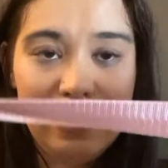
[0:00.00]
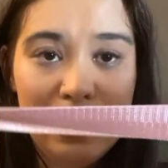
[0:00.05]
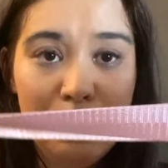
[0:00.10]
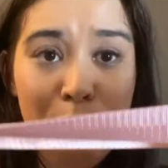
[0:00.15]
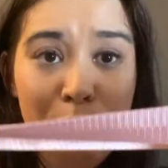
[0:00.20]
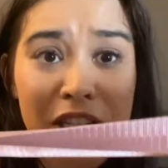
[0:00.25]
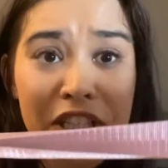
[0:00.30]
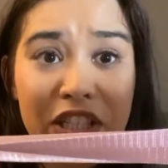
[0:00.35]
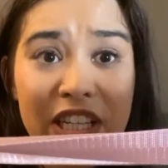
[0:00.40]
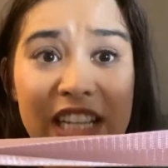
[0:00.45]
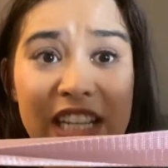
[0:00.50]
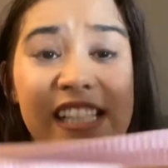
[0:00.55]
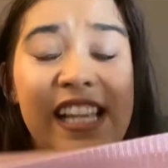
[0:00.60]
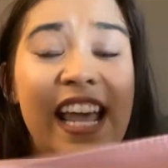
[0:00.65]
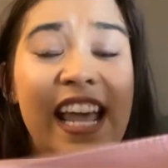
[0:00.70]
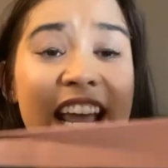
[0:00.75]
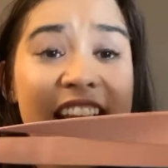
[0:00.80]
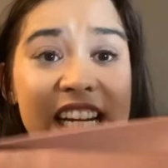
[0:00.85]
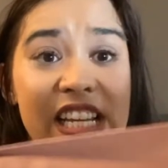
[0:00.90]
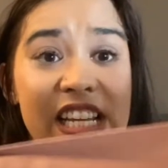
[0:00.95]
which is
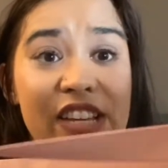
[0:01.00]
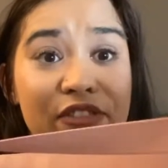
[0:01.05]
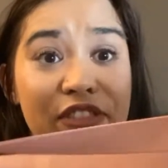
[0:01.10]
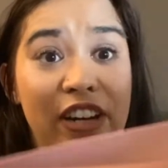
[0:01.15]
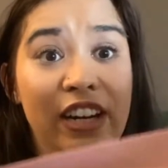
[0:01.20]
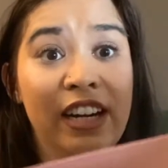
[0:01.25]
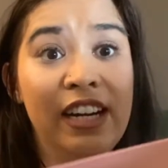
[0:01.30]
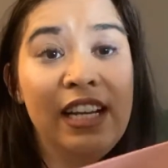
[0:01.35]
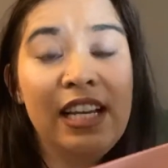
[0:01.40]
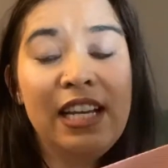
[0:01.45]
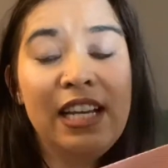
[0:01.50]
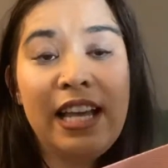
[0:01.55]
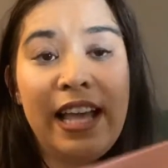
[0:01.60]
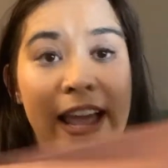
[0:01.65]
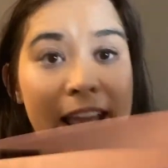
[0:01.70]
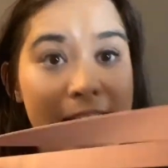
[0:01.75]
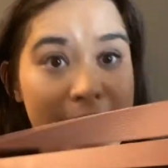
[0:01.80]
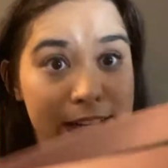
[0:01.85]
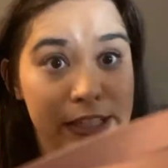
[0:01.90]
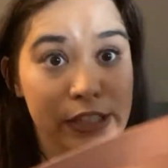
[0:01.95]
handy for
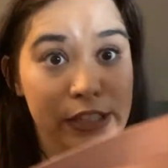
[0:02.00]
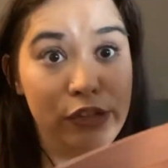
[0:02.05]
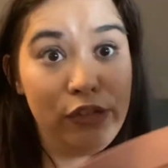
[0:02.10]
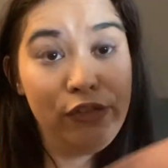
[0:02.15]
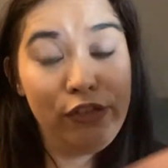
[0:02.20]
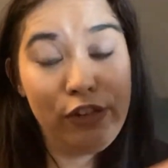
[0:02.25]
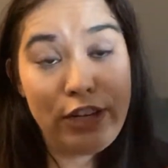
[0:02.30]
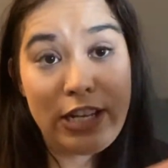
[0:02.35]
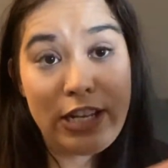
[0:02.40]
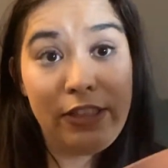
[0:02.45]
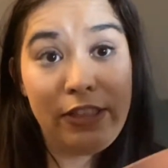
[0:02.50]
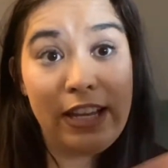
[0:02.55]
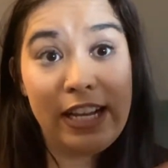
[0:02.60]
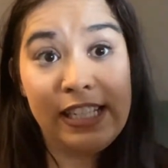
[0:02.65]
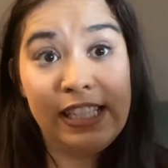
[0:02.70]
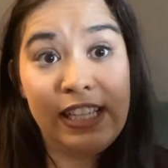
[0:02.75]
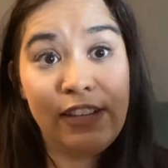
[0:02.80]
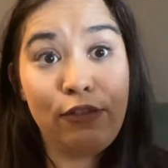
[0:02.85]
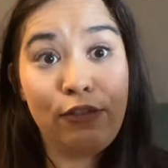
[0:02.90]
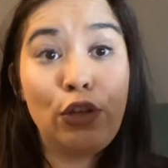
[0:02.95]
hands-free
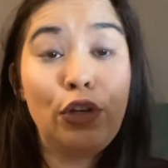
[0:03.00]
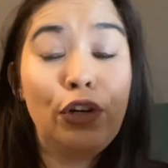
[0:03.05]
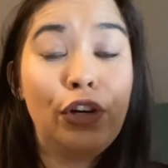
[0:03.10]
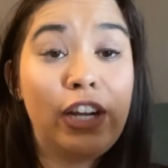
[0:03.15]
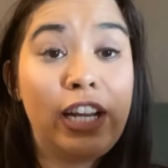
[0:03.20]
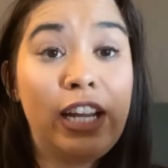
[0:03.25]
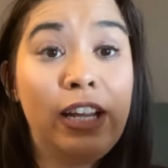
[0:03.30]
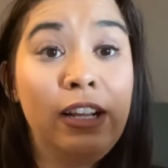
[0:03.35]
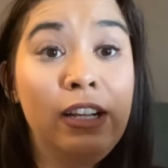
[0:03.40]
things if you're